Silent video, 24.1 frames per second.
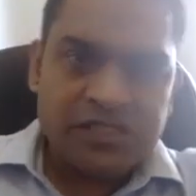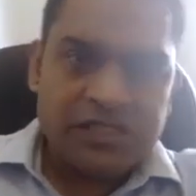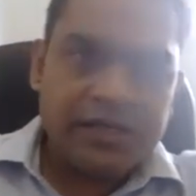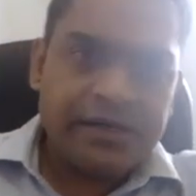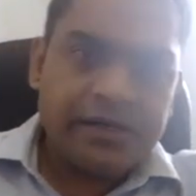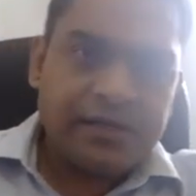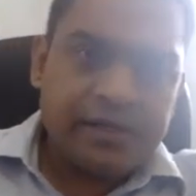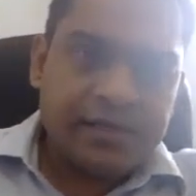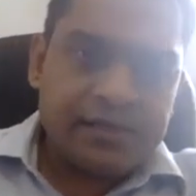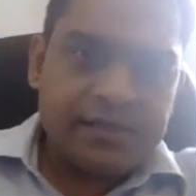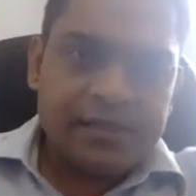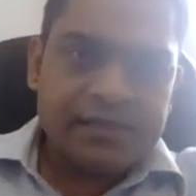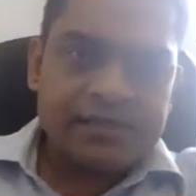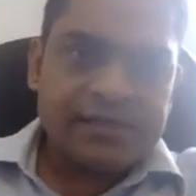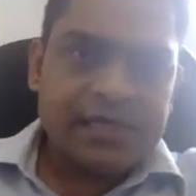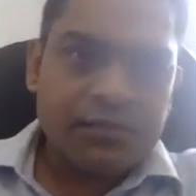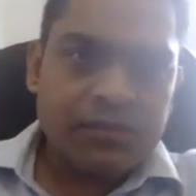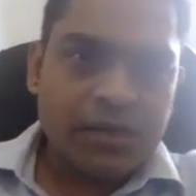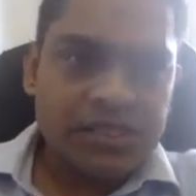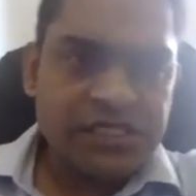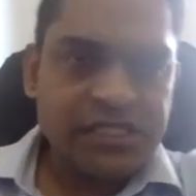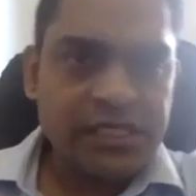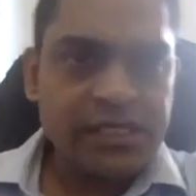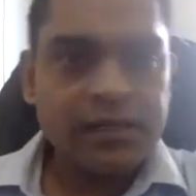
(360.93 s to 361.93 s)
intelligence and
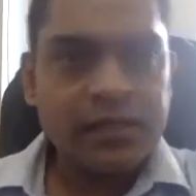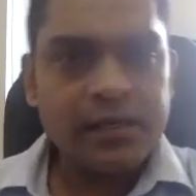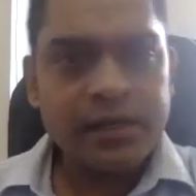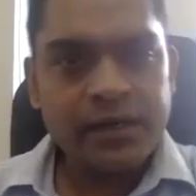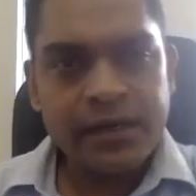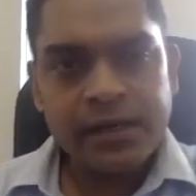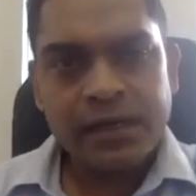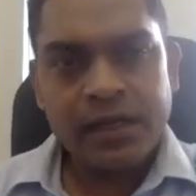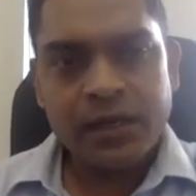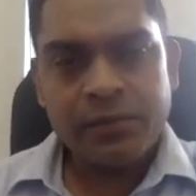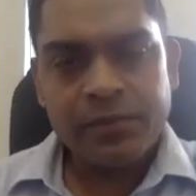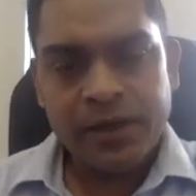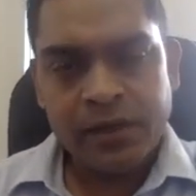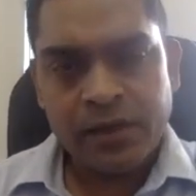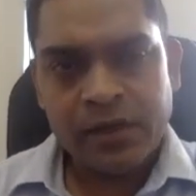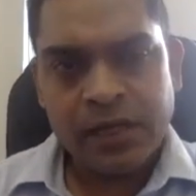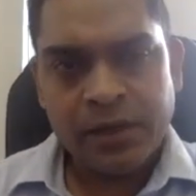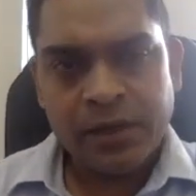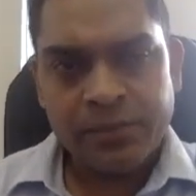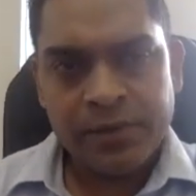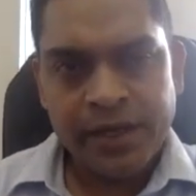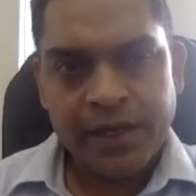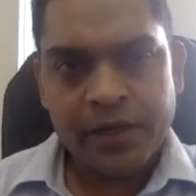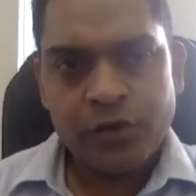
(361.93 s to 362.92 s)
machine learning
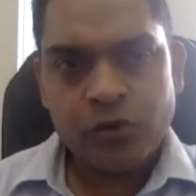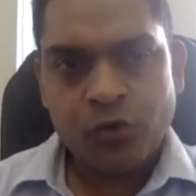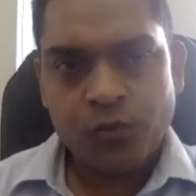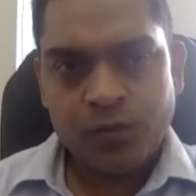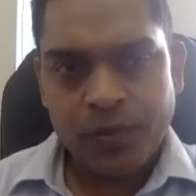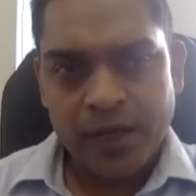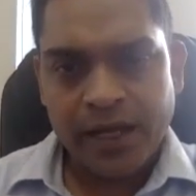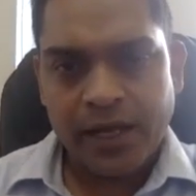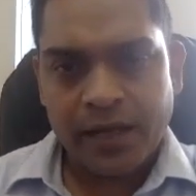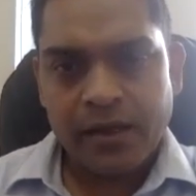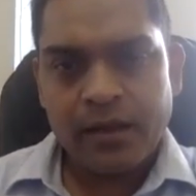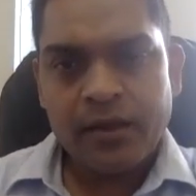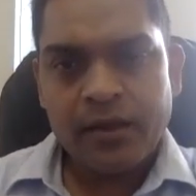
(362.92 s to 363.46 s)
coming into play.